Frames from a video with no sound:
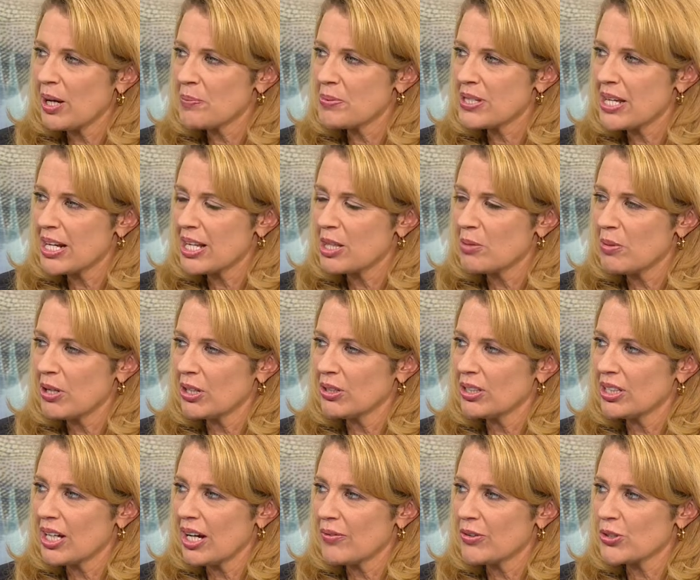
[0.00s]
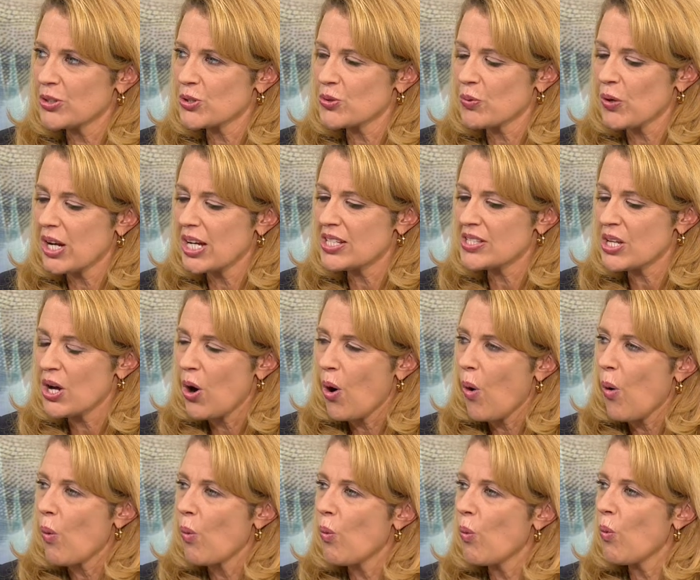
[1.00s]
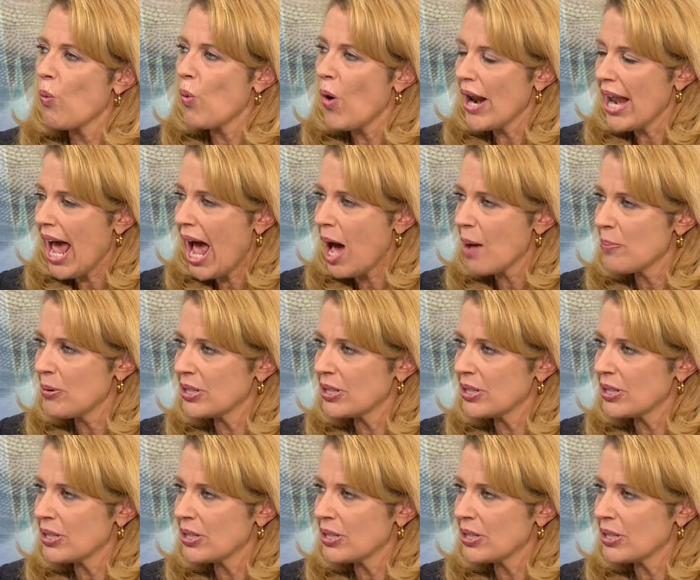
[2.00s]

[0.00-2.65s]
upset in the Maryland governor's race. What happened?